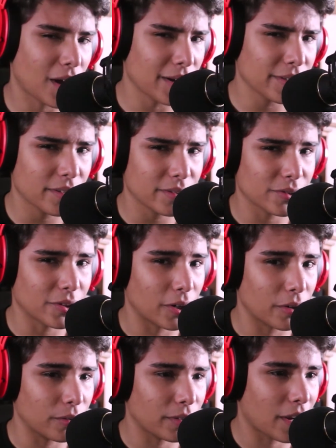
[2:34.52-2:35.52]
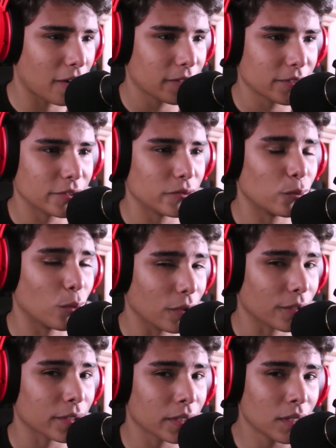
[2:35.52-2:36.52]
How did this go, and how does this
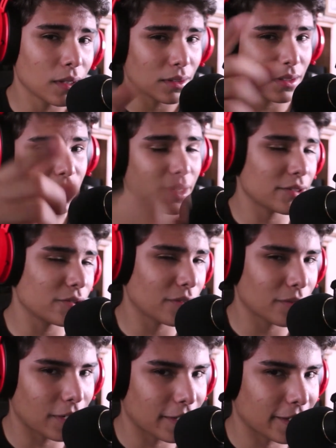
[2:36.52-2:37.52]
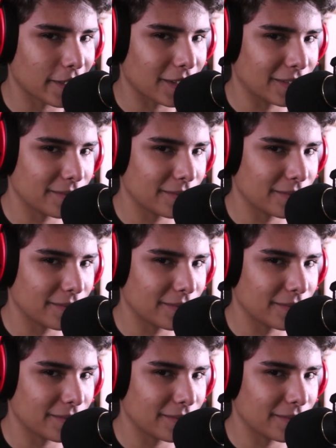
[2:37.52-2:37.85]
work? Let's get into it right now.